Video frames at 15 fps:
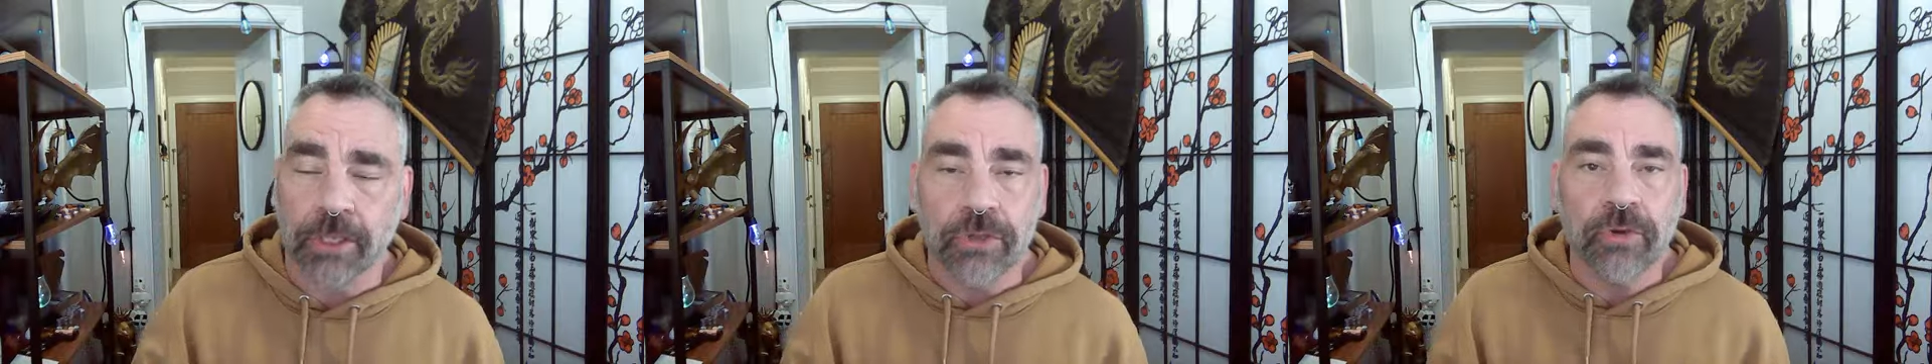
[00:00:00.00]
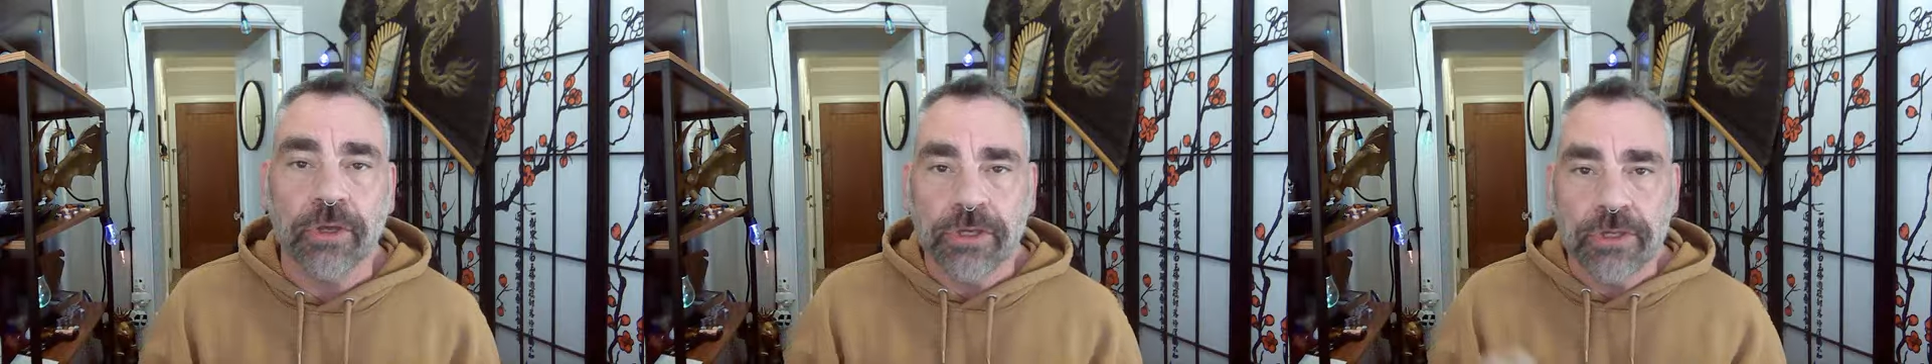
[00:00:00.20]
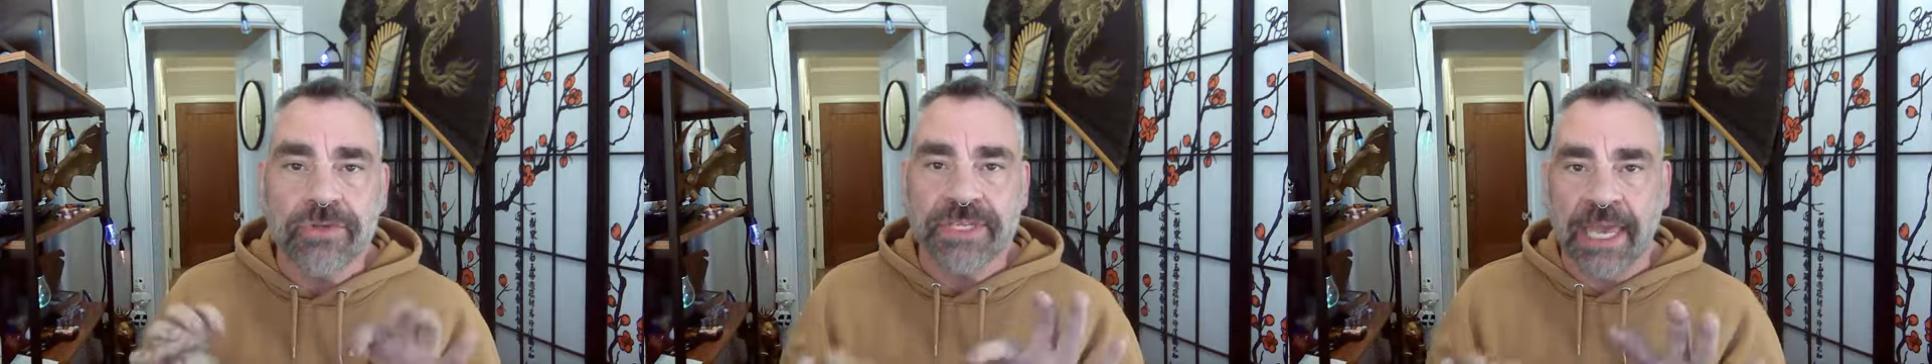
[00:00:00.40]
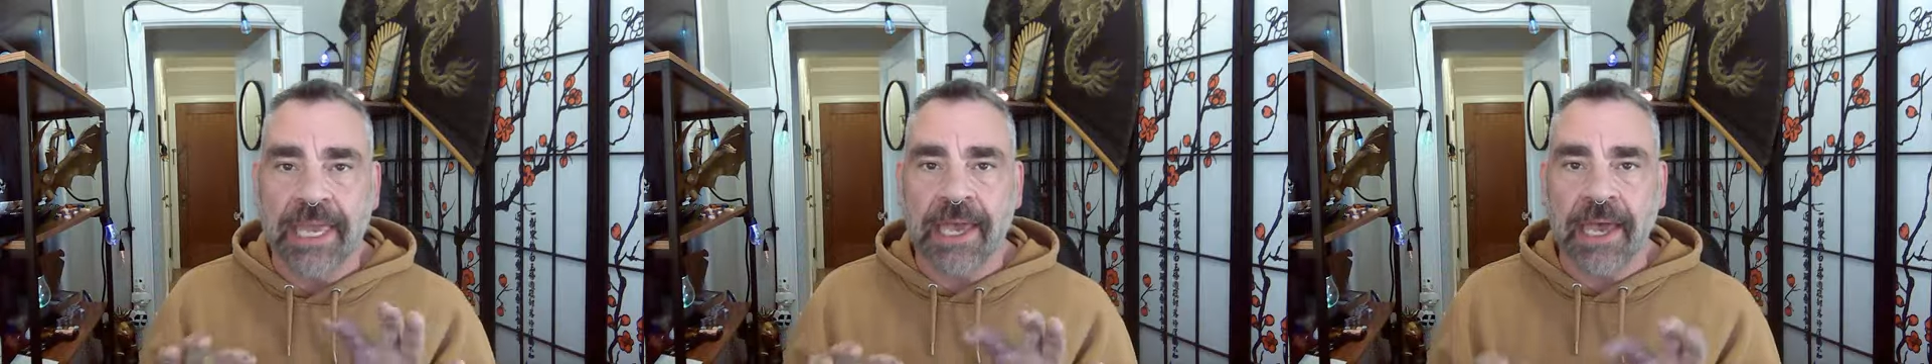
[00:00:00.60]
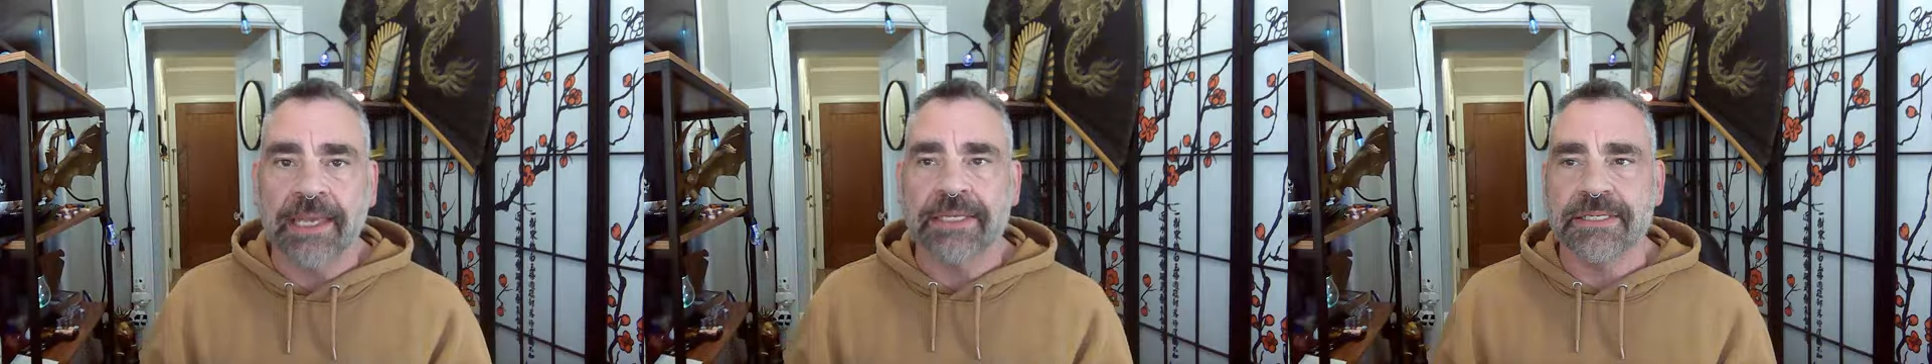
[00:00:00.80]
you could use
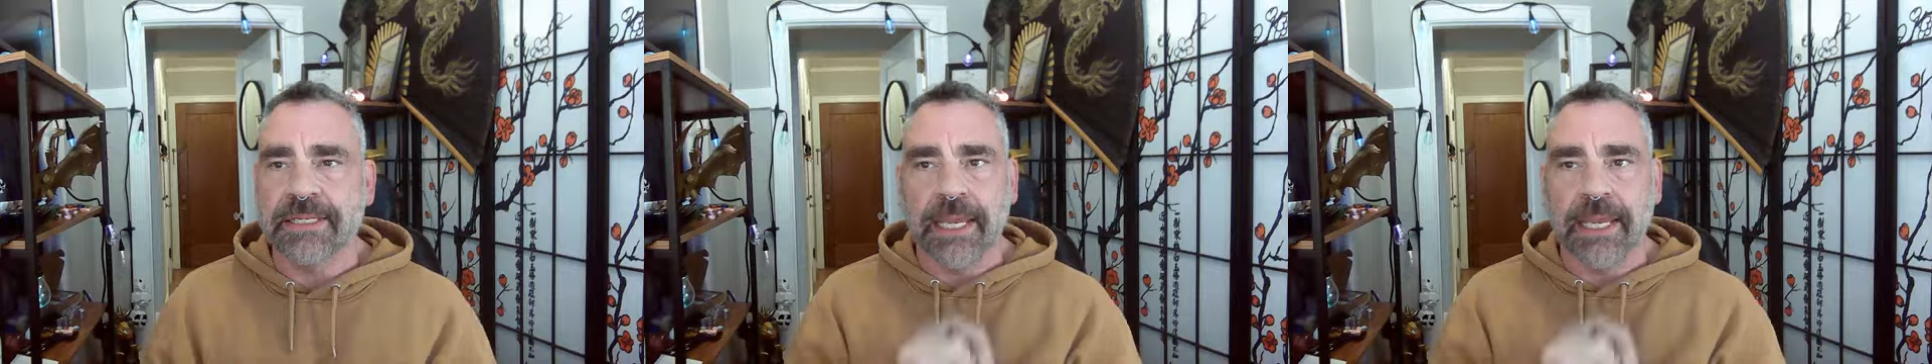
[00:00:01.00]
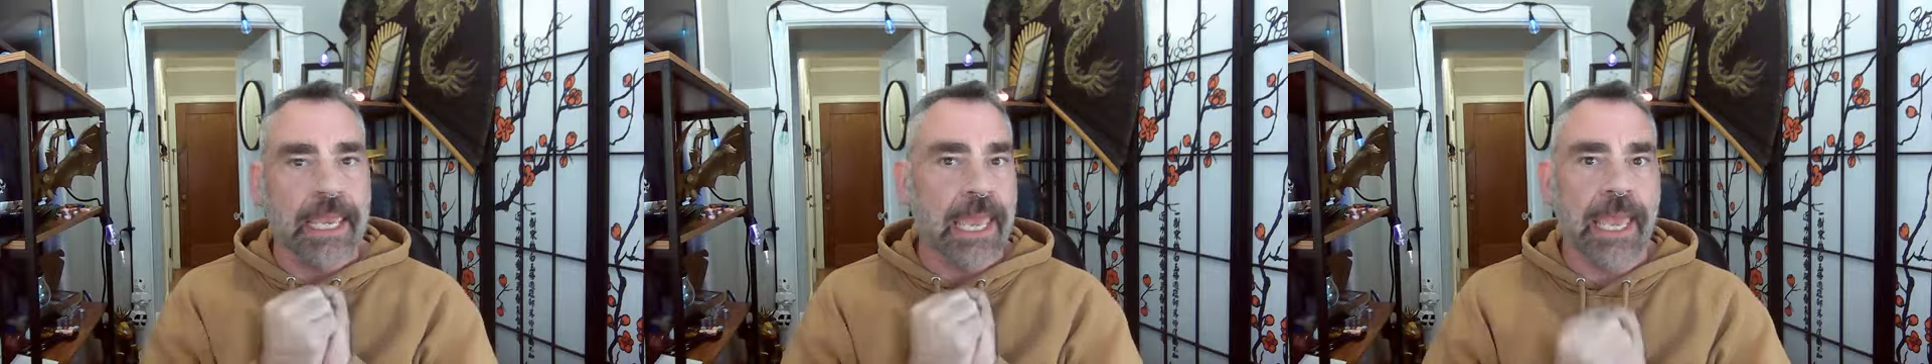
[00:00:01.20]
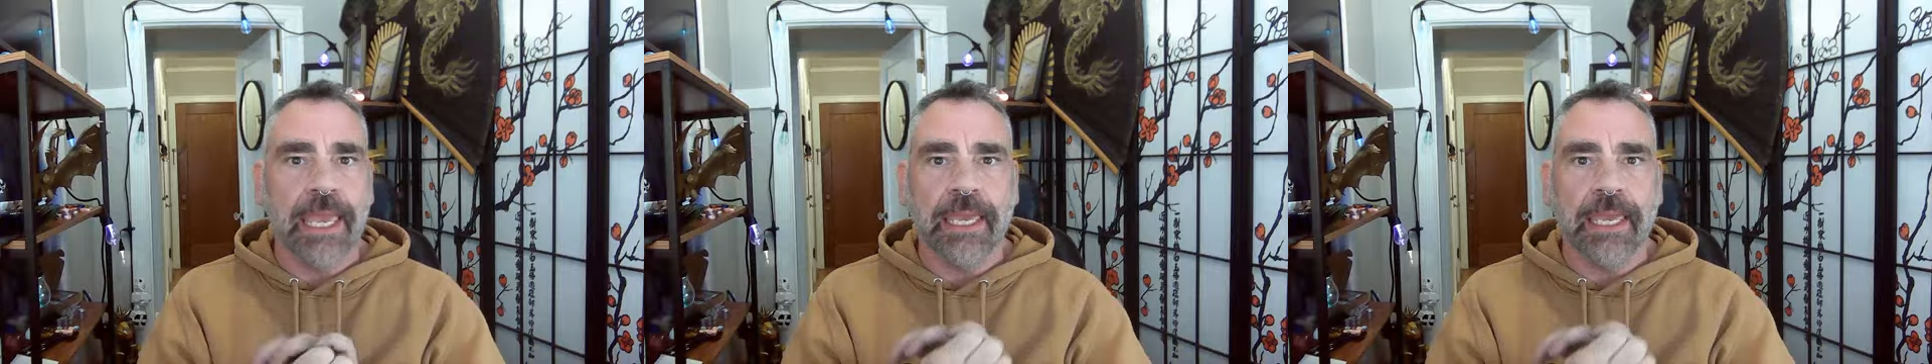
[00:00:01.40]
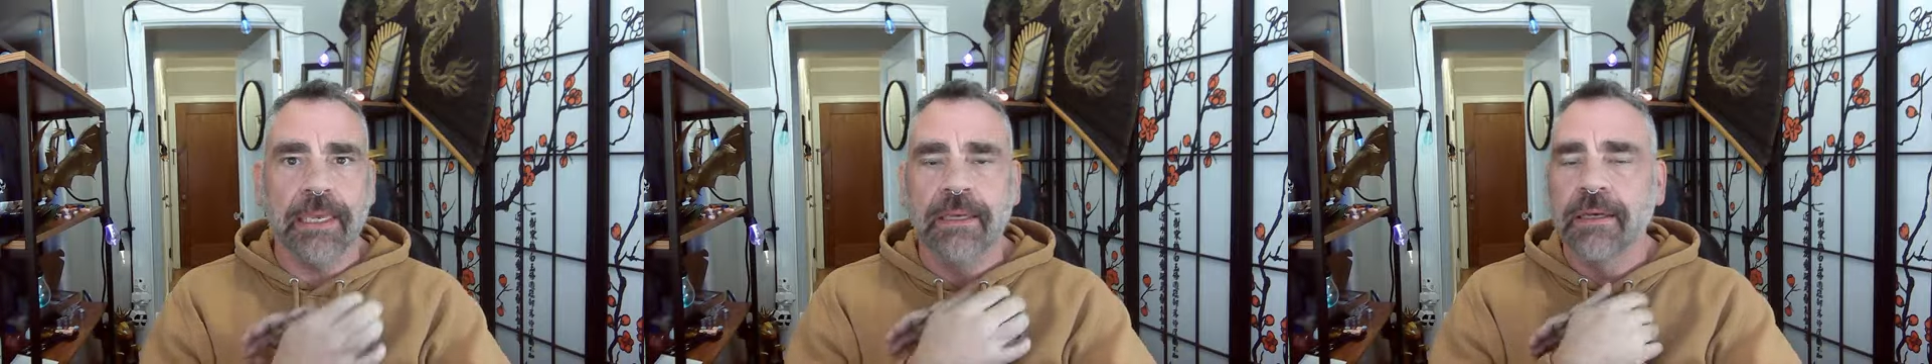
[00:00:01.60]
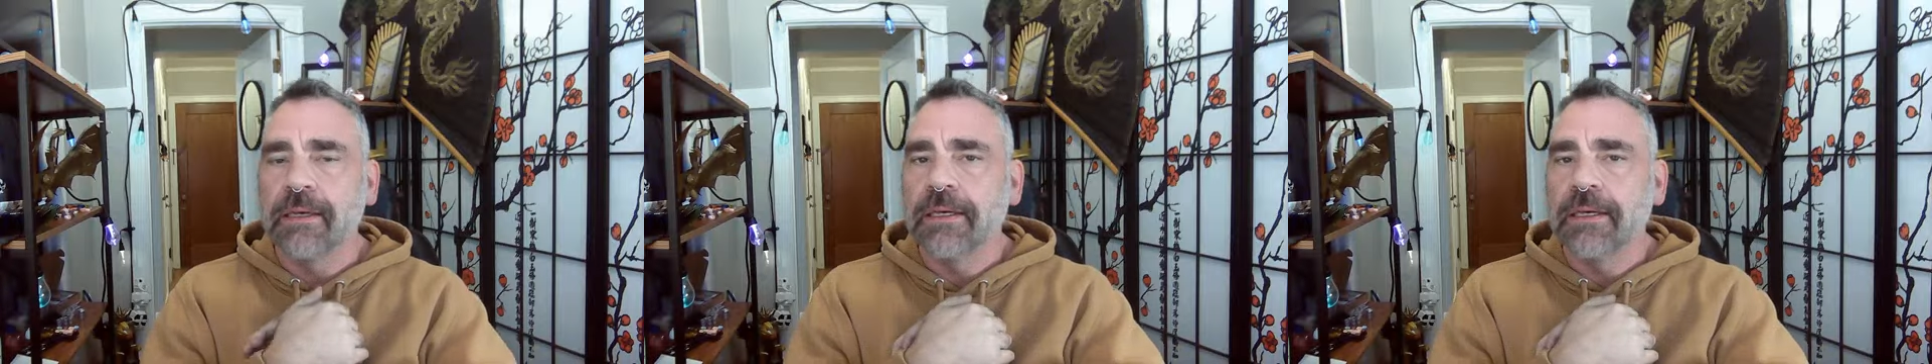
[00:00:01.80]
AI to say, hey,